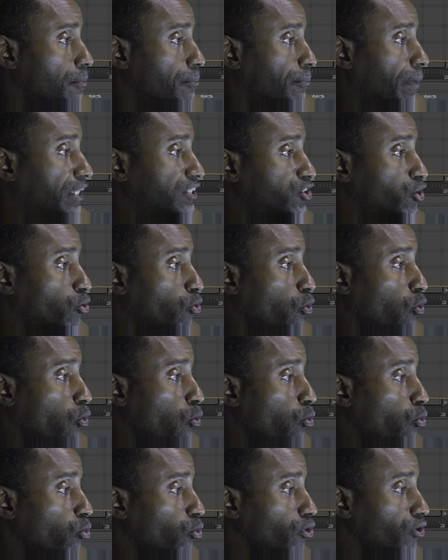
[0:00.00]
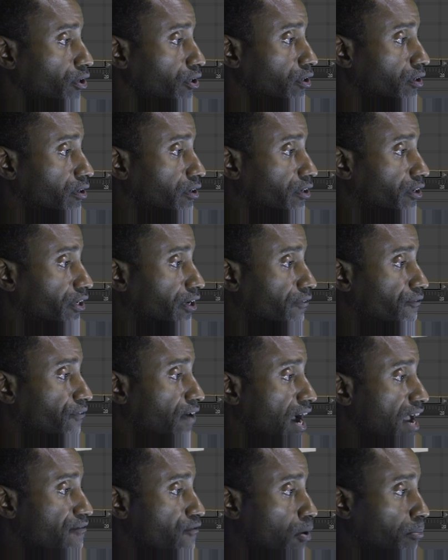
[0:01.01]
Make sure all your
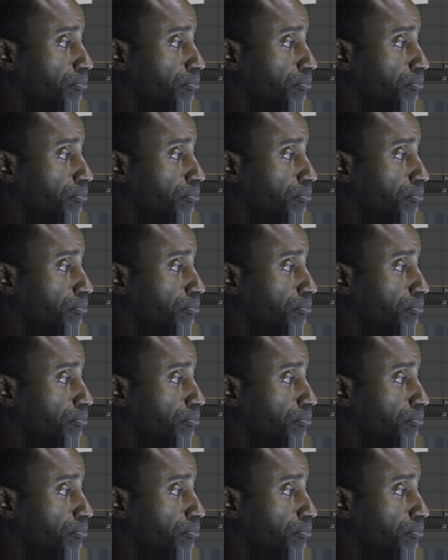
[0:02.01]
five